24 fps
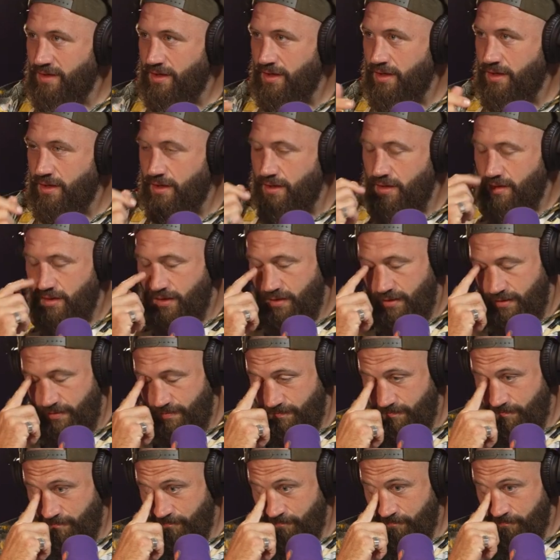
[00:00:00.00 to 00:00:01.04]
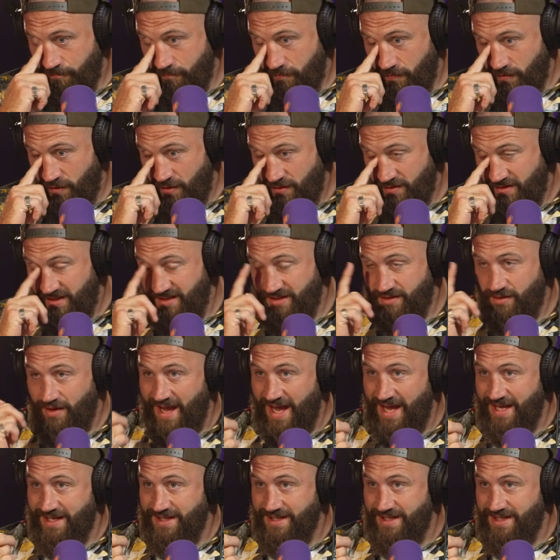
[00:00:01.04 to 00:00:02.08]
Because um, it's got
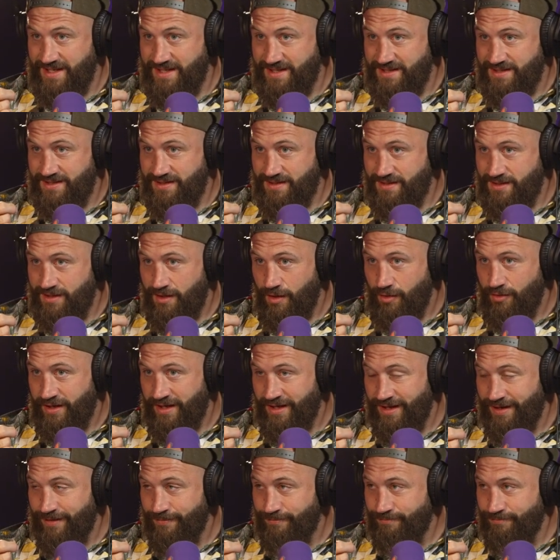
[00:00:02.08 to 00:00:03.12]
Andy's clock in it.